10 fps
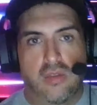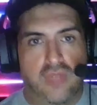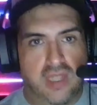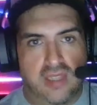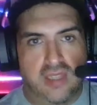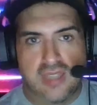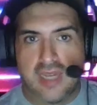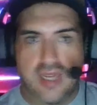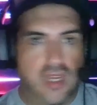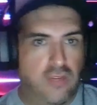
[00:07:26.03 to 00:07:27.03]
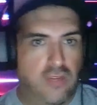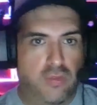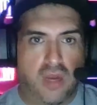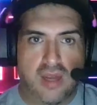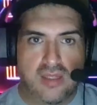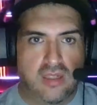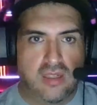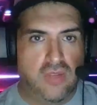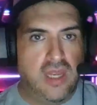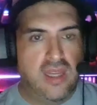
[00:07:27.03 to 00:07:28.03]
It's not negative or
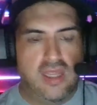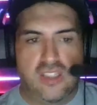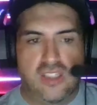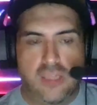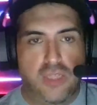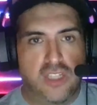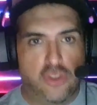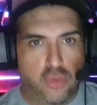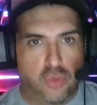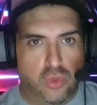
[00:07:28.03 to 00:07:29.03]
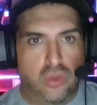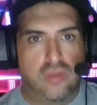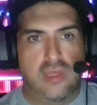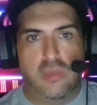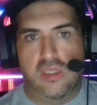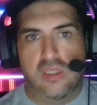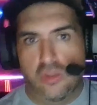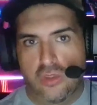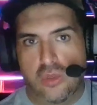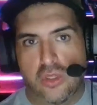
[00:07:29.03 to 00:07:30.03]
positive. It's simply a tool that we
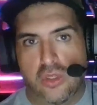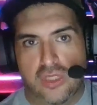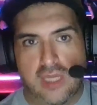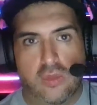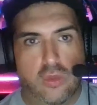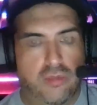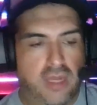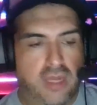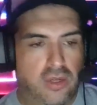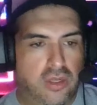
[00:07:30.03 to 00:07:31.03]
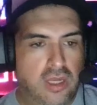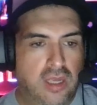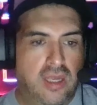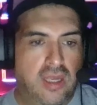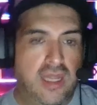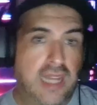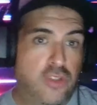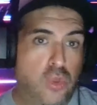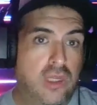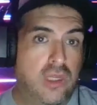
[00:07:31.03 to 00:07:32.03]
use to understand the world better. And that
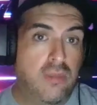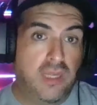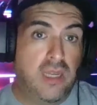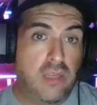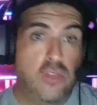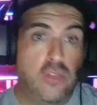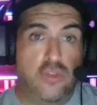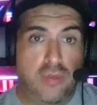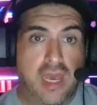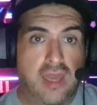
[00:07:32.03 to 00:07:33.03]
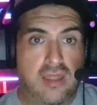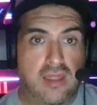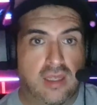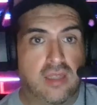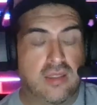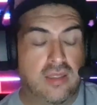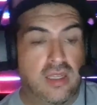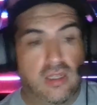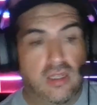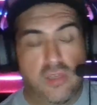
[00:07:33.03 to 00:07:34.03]
tool can be used for bad things,
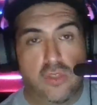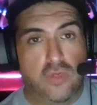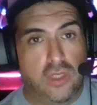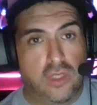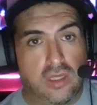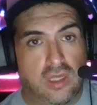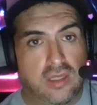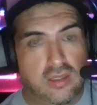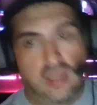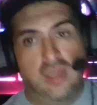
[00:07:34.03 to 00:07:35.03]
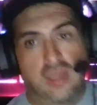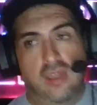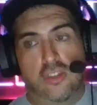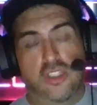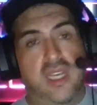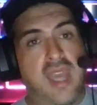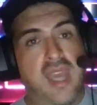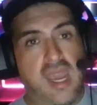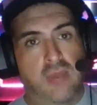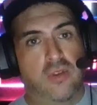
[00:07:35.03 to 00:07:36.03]
and it can be used for good things, just like a
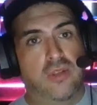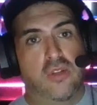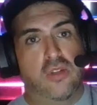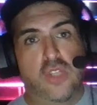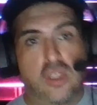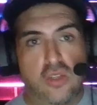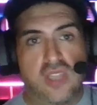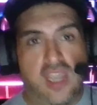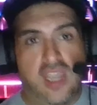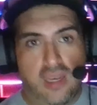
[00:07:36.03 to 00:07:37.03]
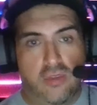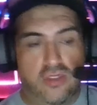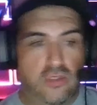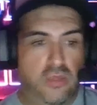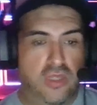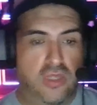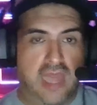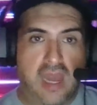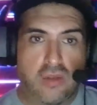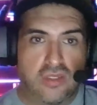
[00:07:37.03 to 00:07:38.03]
hammer. You know, you could use a hammer to build a
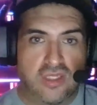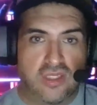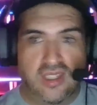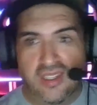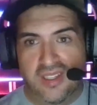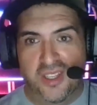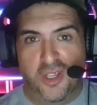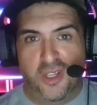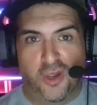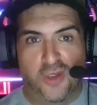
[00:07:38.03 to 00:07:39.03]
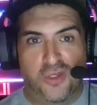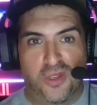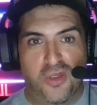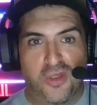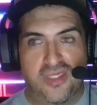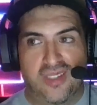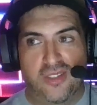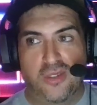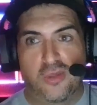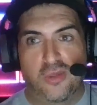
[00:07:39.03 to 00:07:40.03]
house. You could also use it
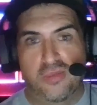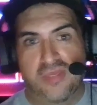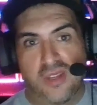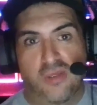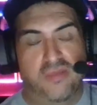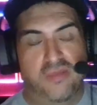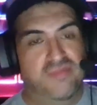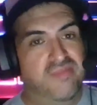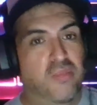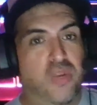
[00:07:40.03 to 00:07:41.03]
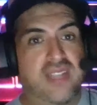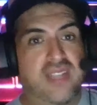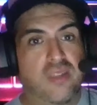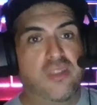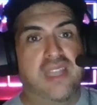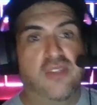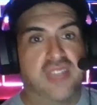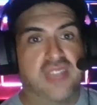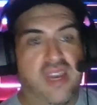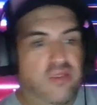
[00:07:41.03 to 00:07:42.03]
to, you know, break someone's house
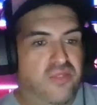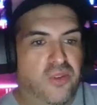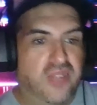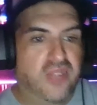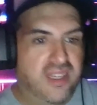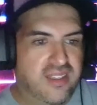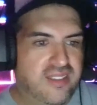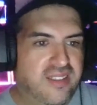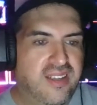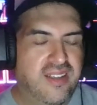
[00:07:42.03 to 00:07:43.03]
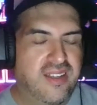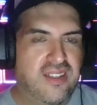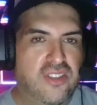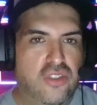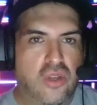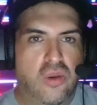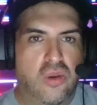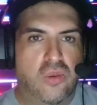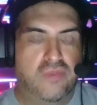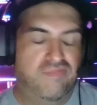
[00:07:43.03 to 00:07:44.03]
down if you don't like it.
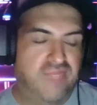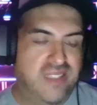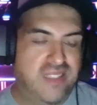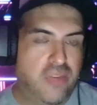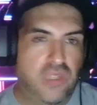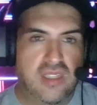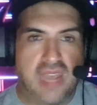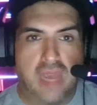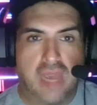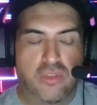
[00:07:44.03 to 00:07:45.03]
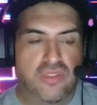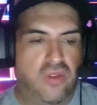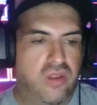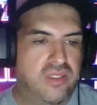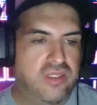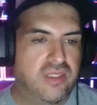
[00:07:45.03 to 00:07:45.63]
So it's not really the hammer's fault.